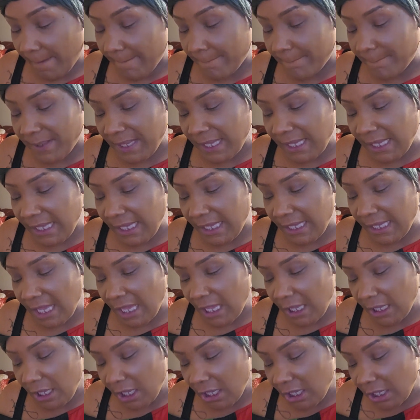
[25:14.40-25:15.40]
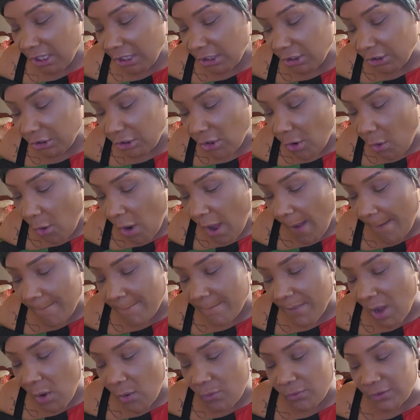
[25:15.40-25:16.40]
Be your
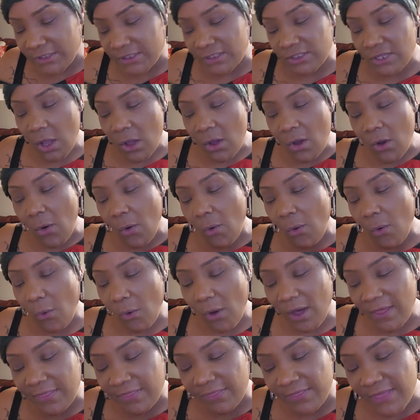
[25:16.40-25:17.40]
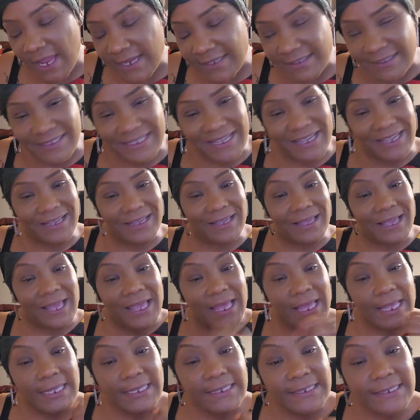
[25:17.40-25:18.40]
most authentic
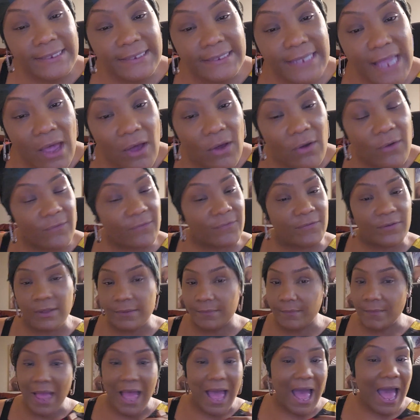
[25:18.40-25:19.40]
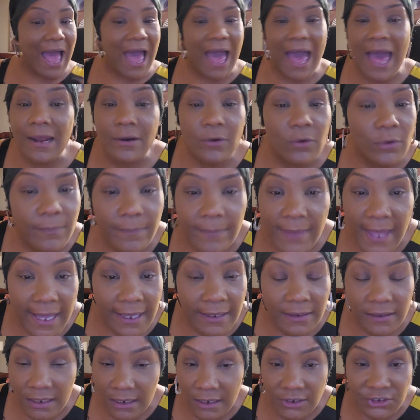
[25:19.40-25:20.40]
self. I don't
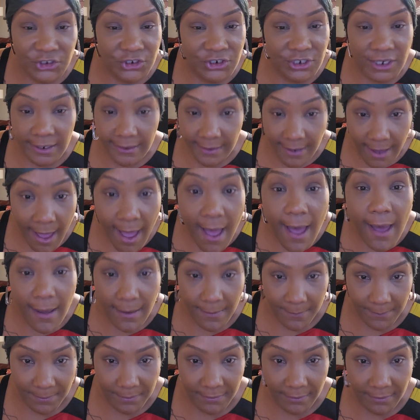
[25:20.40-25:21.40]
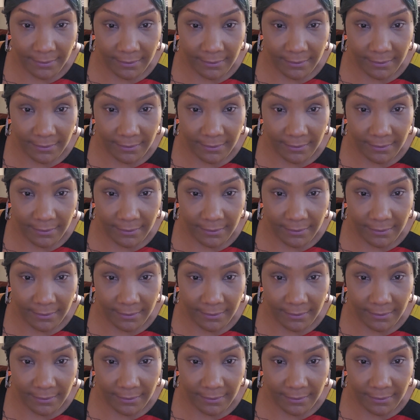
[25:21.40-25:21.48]
make this shit up.